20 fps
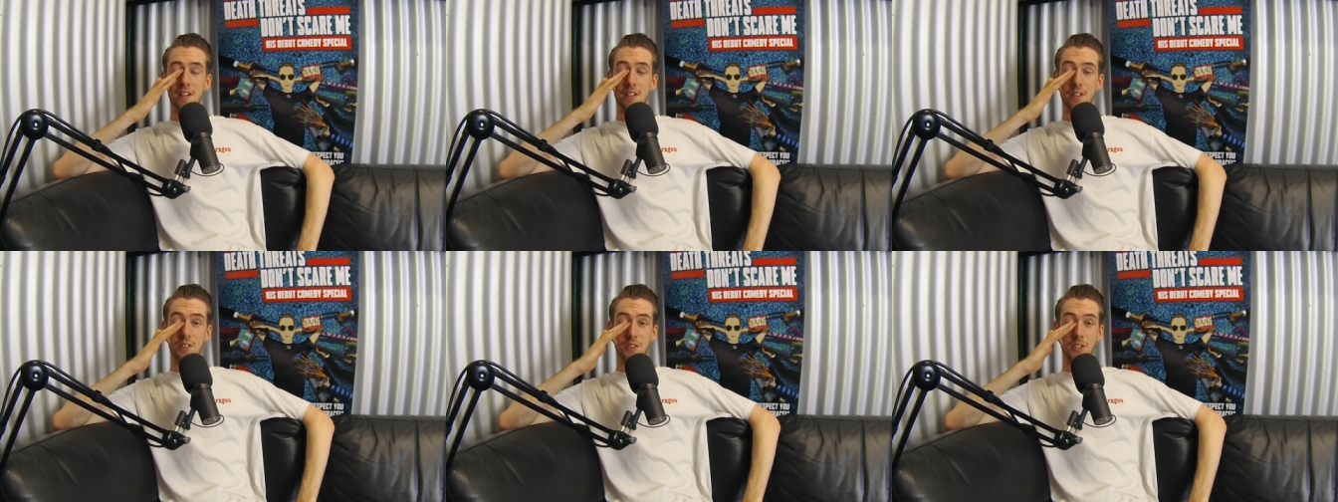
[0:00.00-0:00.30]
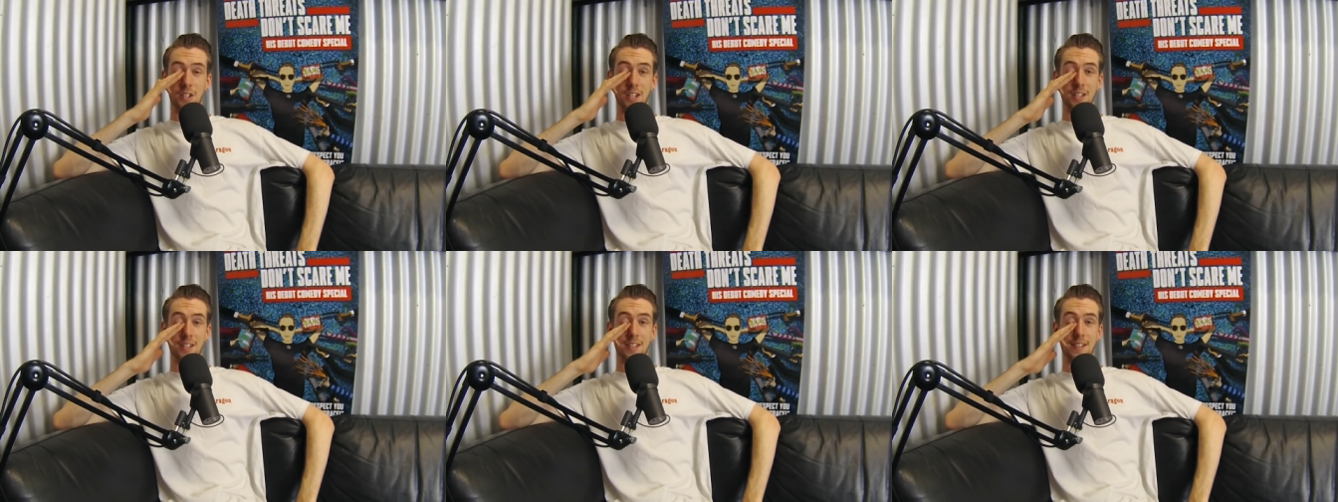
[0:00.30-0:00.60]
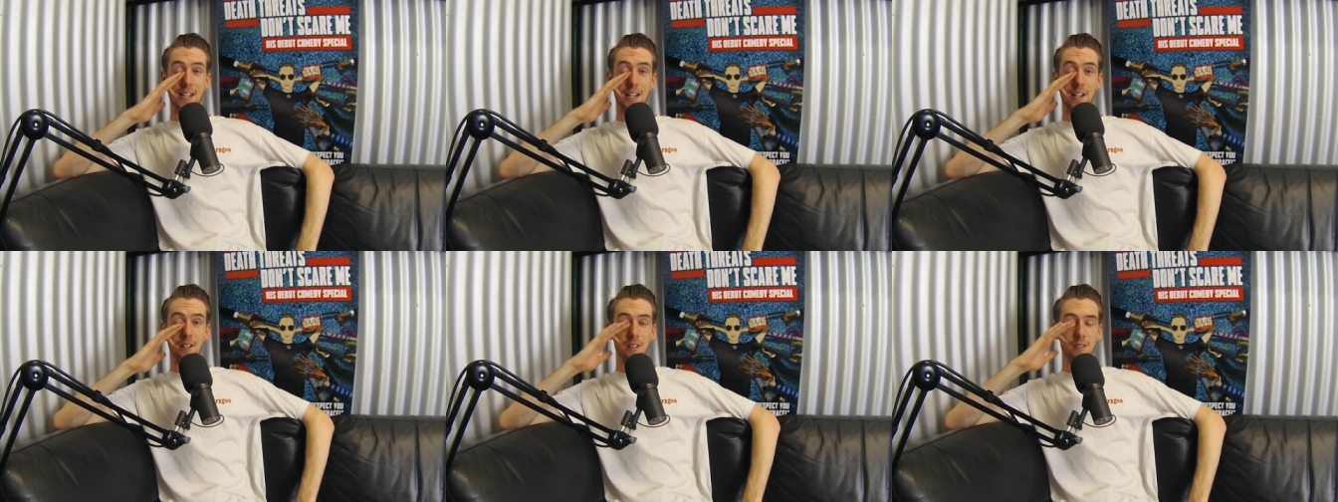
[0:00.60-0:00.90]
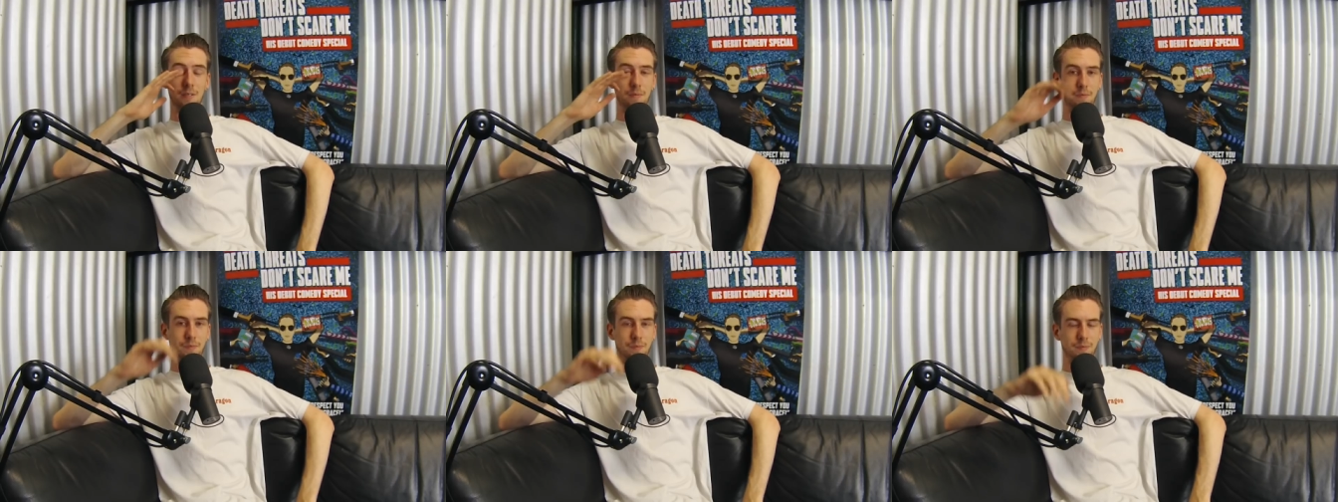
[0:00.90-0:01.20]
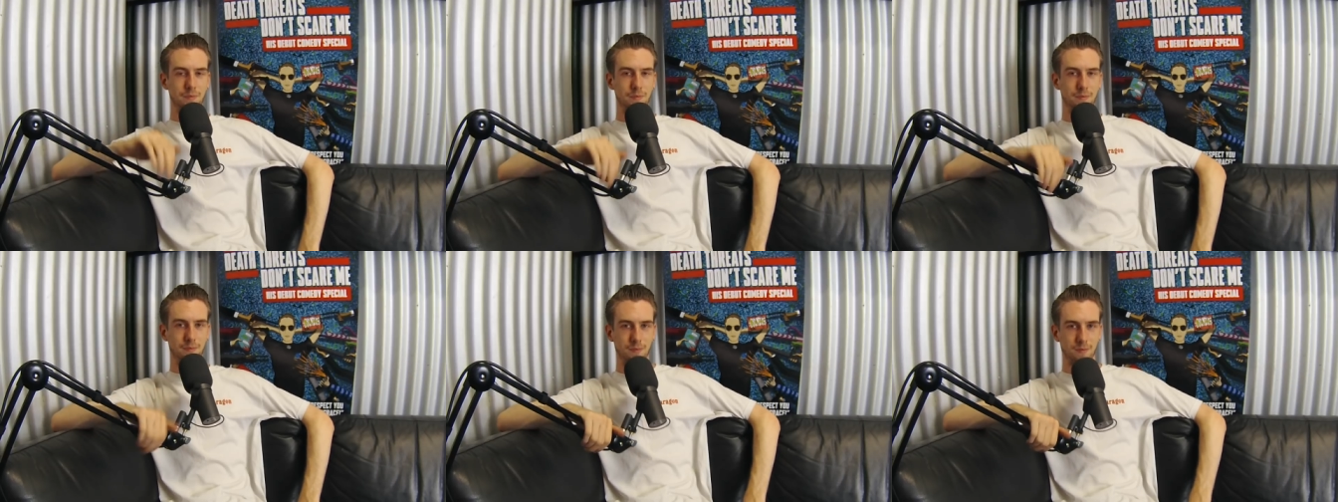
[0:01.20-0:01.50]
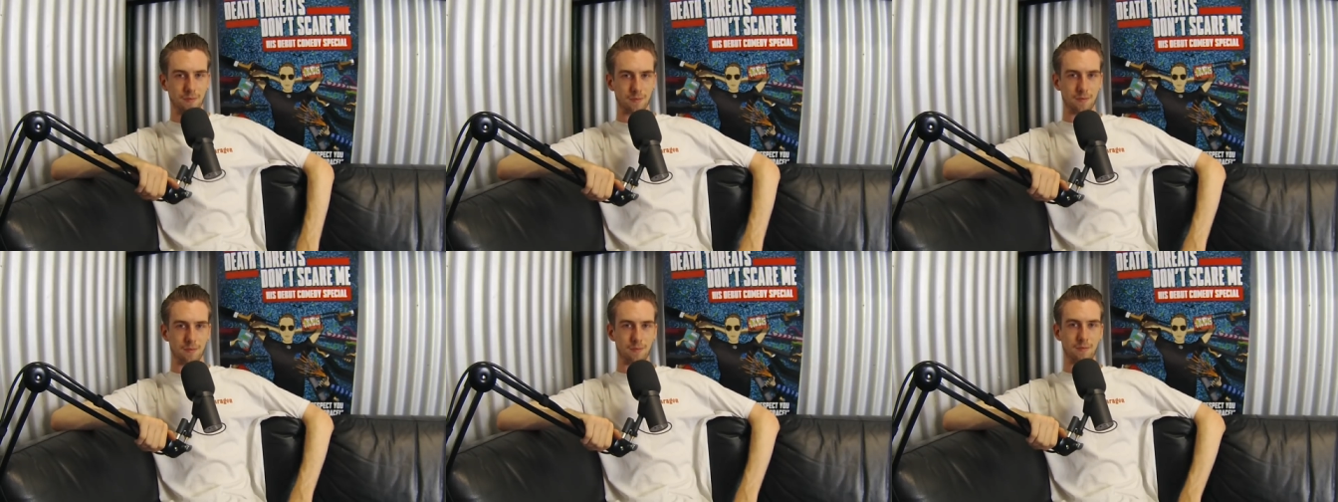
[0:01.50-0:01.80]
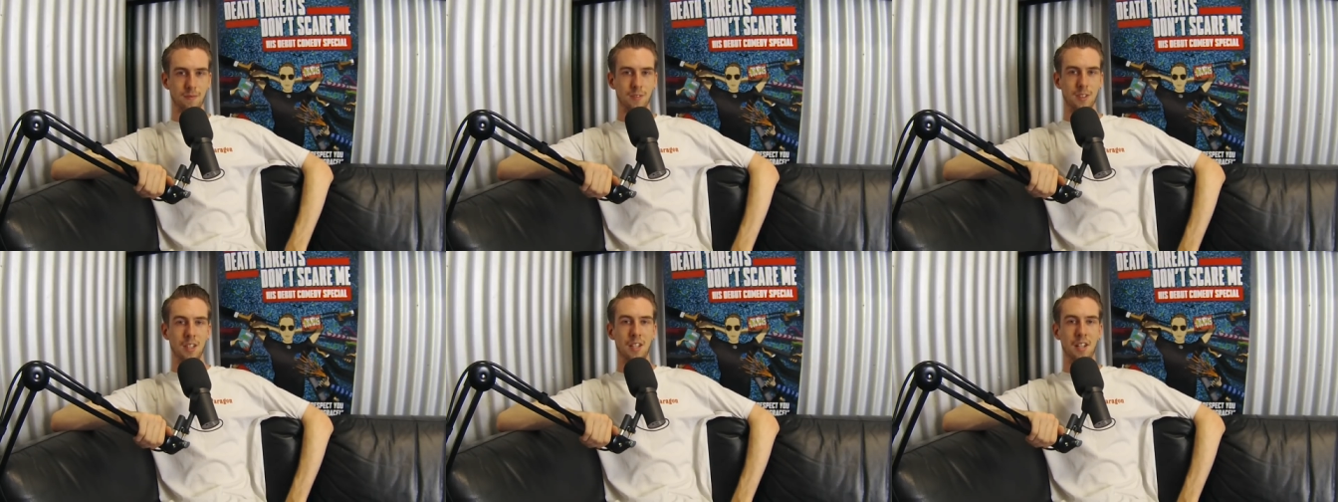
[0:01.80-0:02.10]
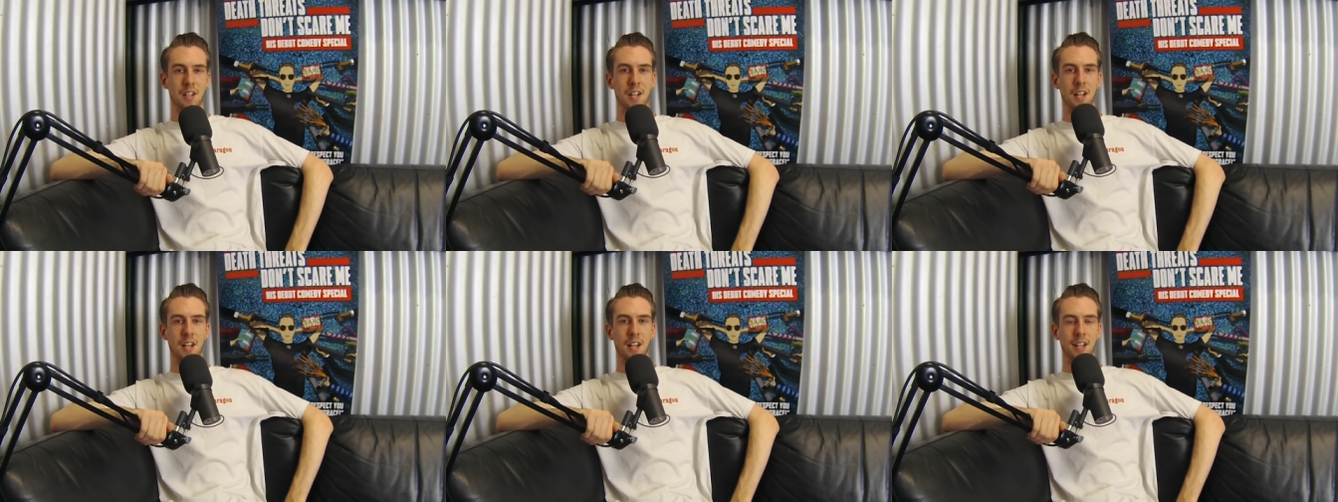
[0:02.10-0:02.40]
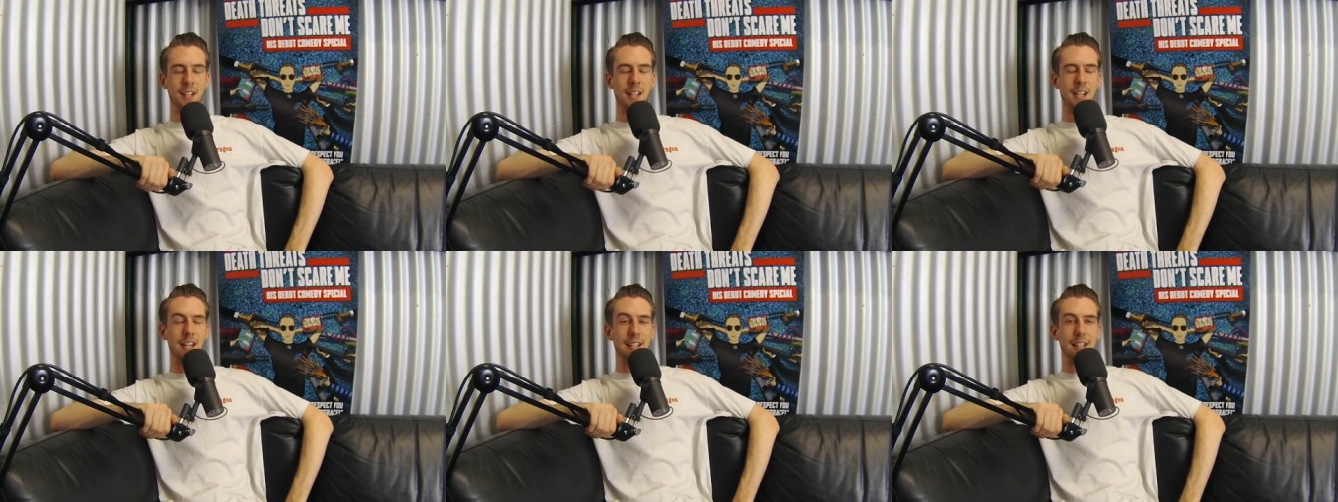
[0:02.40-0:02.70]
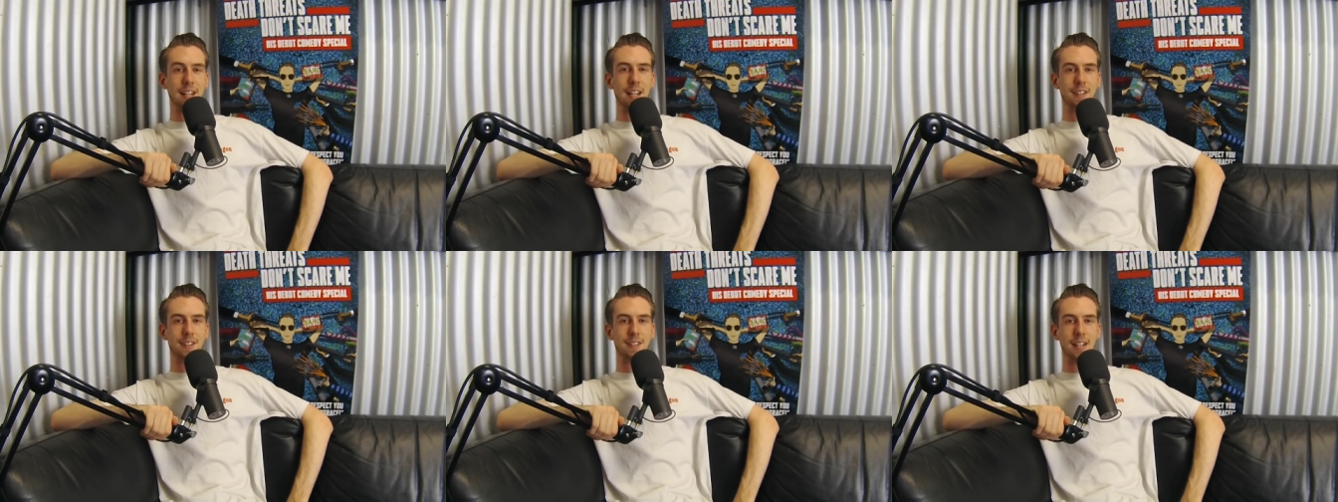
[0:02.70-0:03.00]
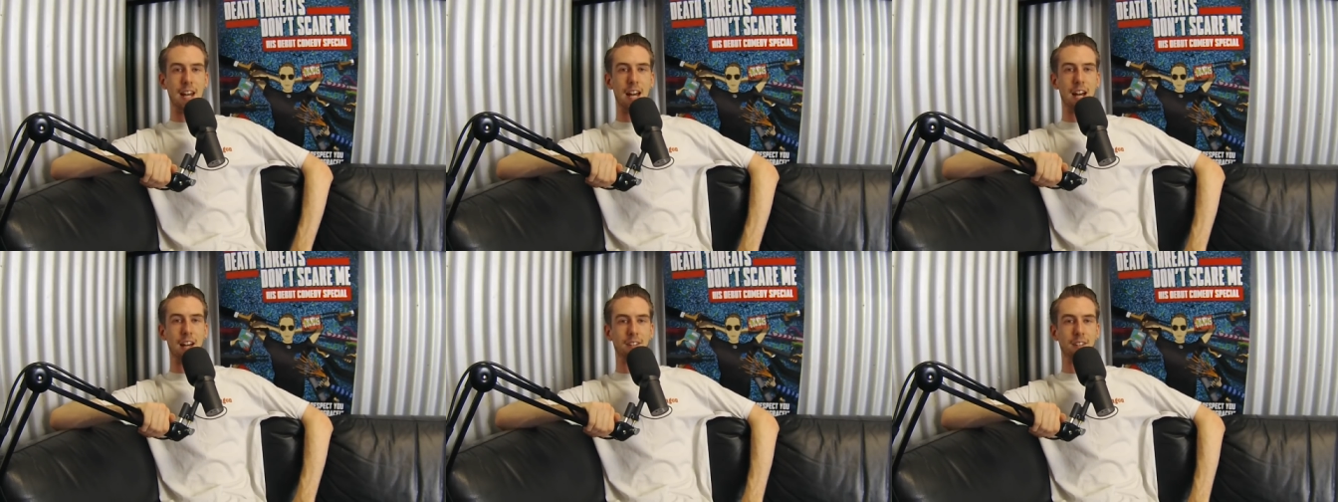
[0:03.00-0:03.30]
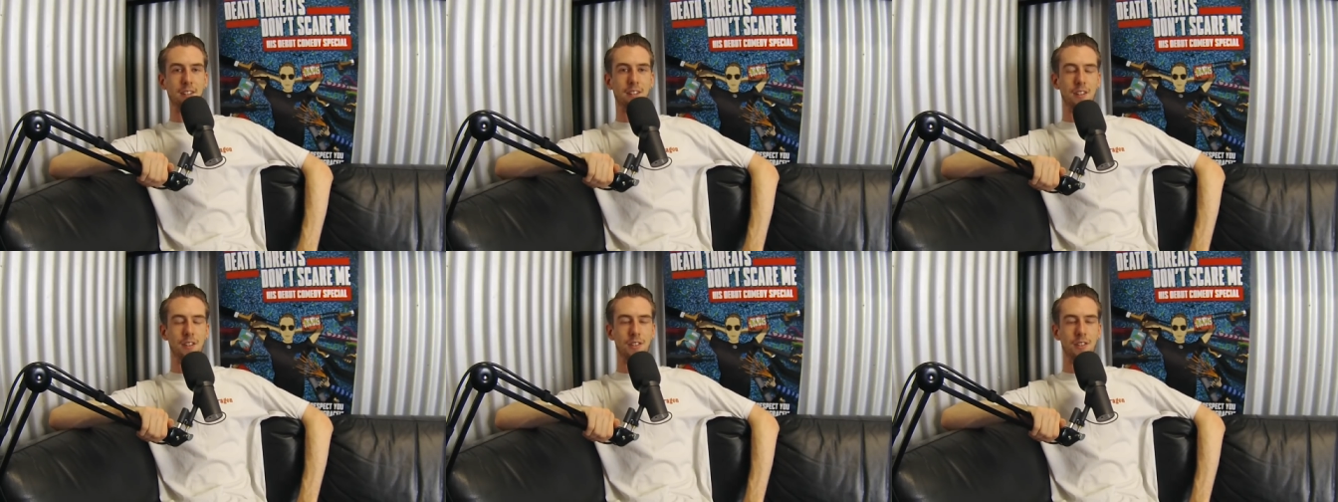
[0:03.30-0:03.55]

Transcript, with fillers: Just in a cell and then he gets out.